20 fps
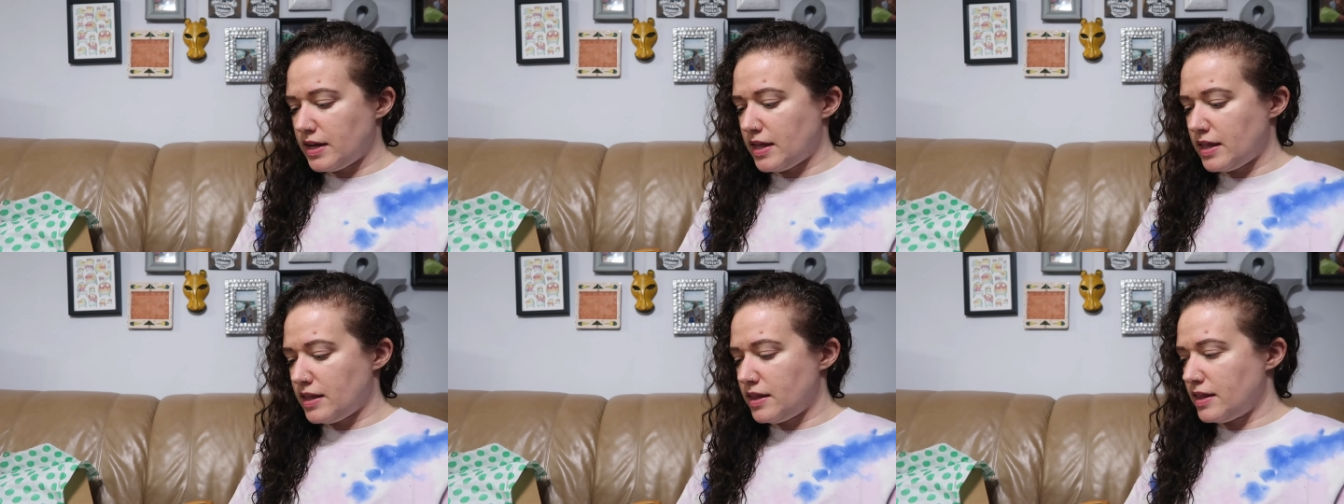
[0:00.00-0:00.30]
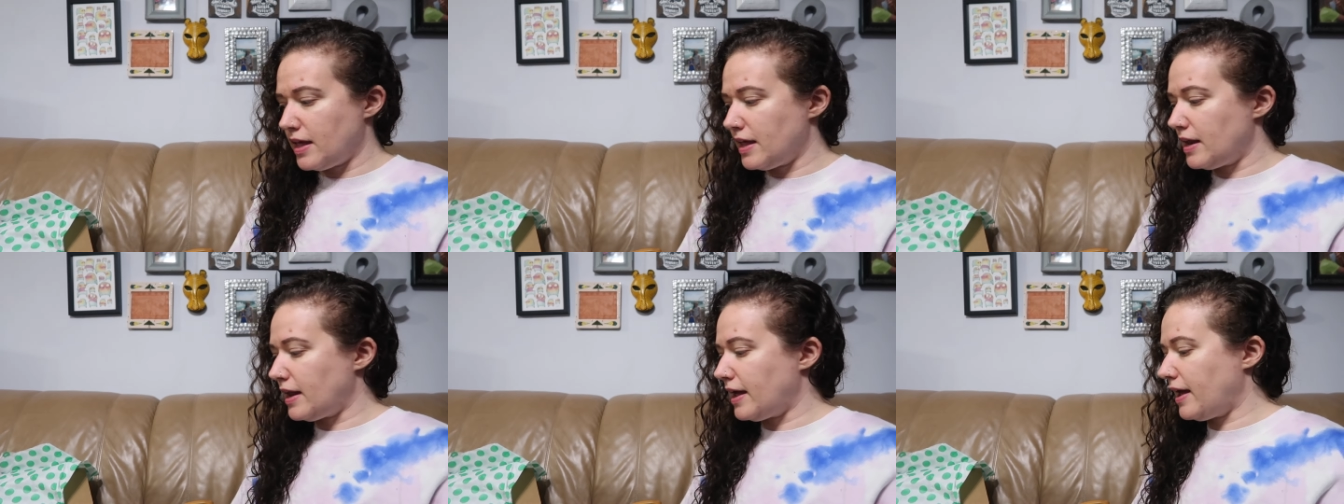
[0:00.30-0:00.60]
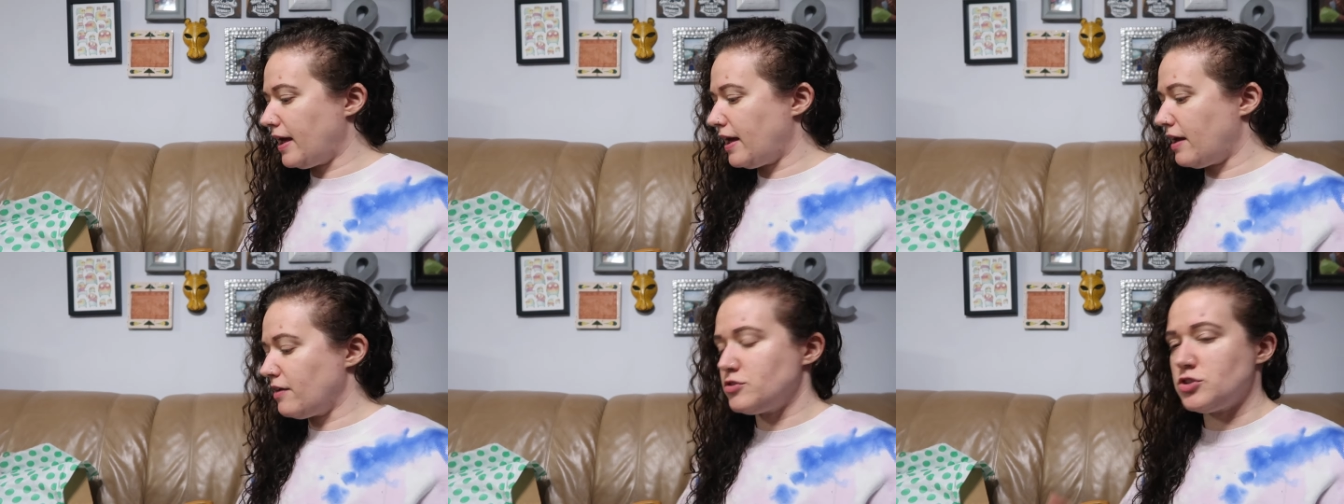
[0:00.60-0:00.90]
and then I
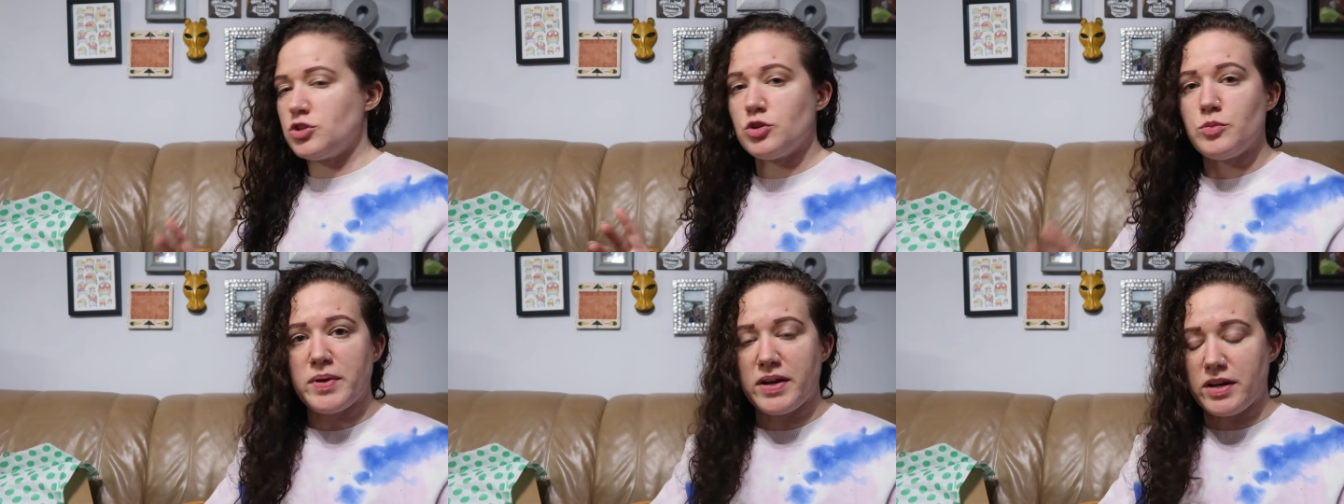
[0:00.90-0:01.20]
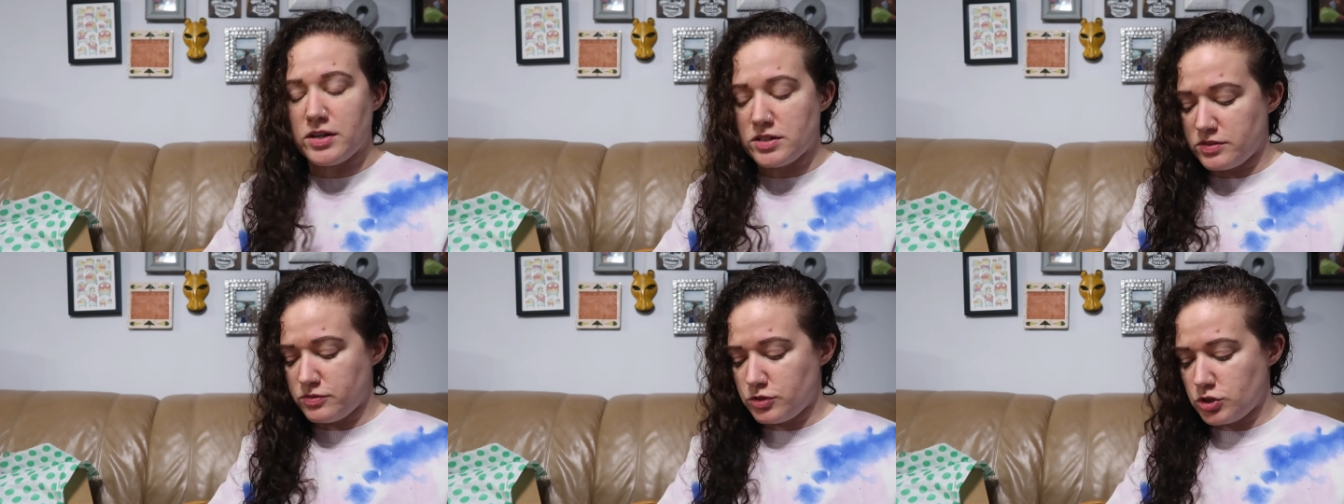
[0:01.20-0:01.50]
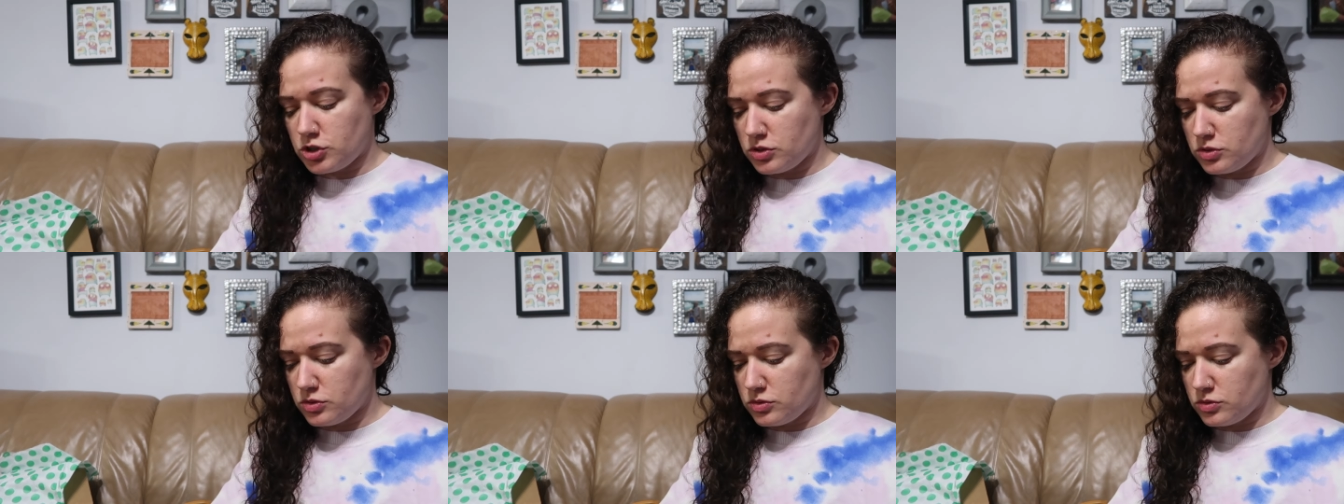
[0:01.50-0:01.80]
have two pairs of
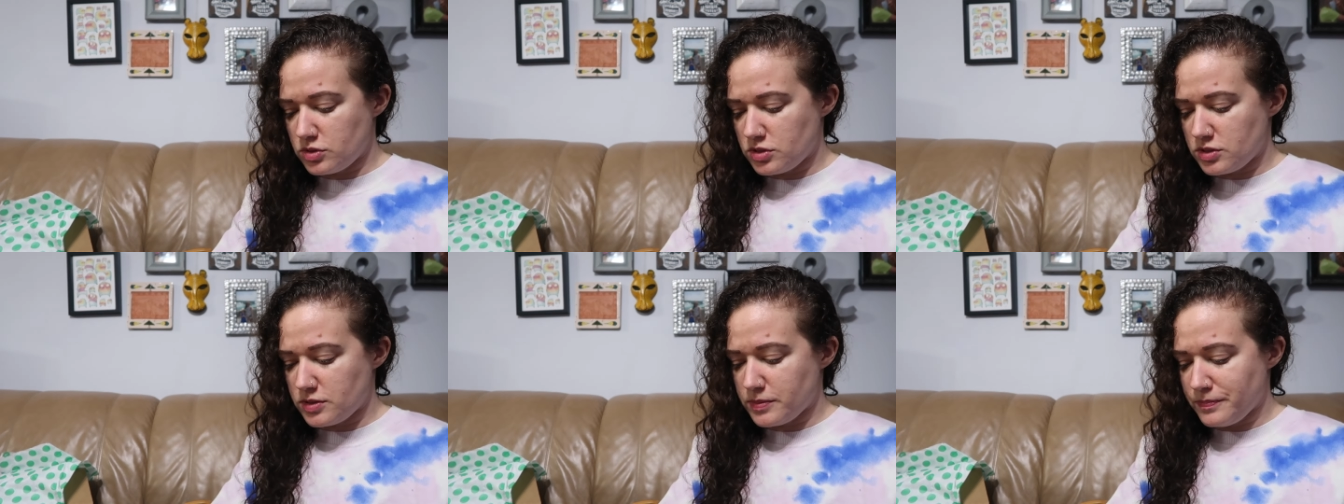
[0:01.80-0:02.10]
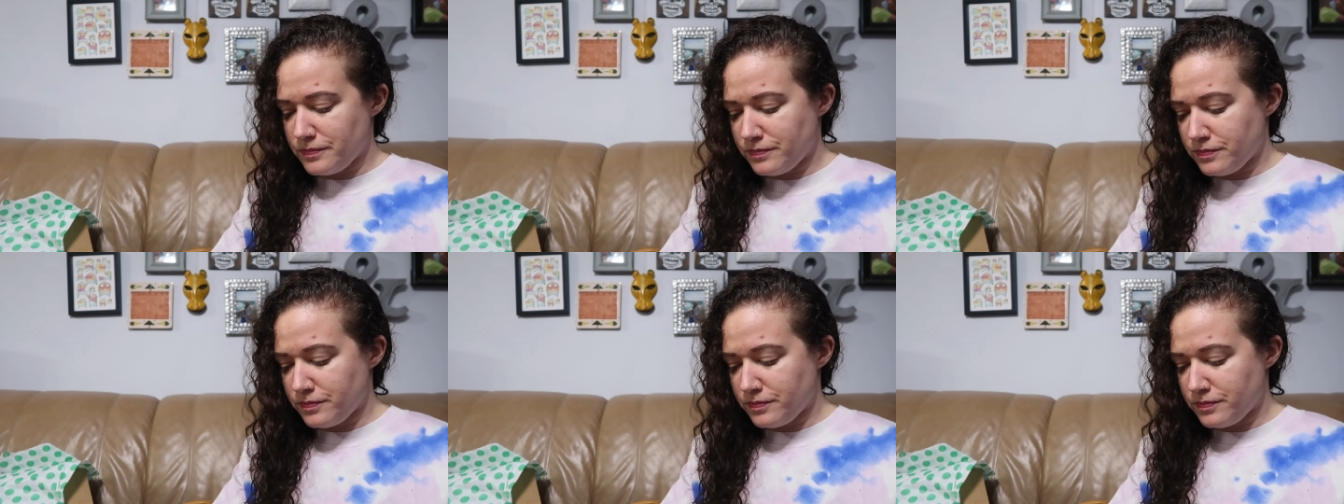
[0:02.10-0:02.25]
shoes.